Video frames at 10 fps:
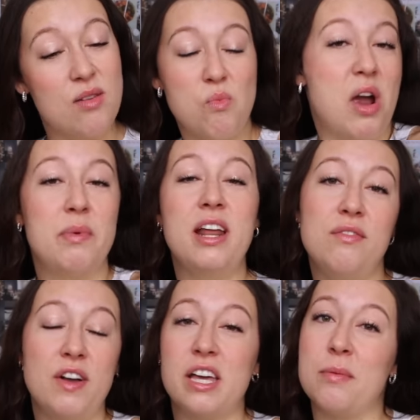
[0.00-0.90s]
not? Why are we
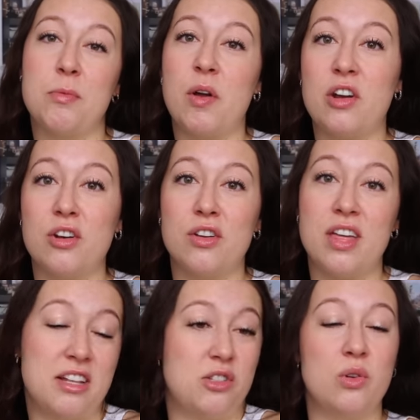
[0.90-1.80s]
not fucking up the predator
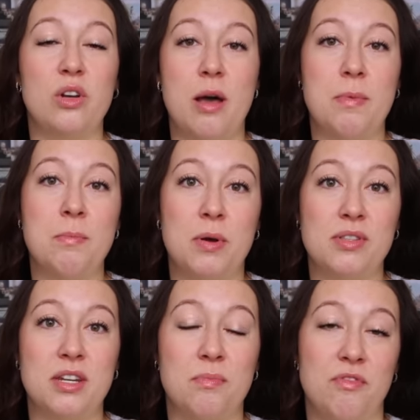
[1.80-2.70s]
that screwed up and
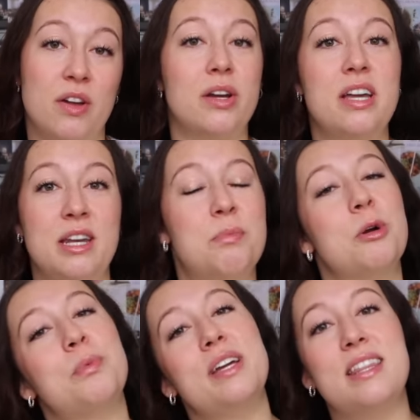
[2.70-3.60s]
posted up very
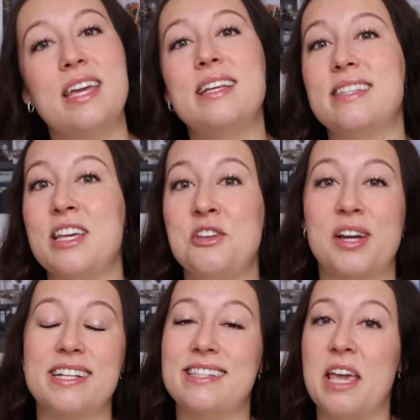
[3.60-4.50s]
inappropriate things in your
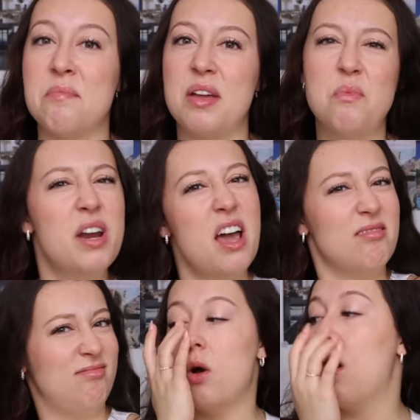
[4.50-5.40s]
guys' campaign? Why not?
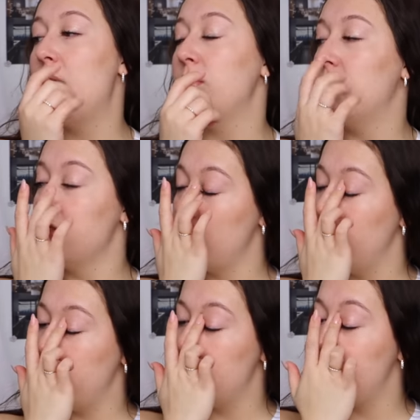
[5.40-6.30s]
Though, I would also
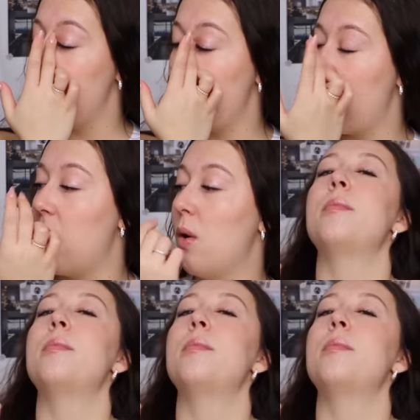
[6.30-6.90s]
like to say how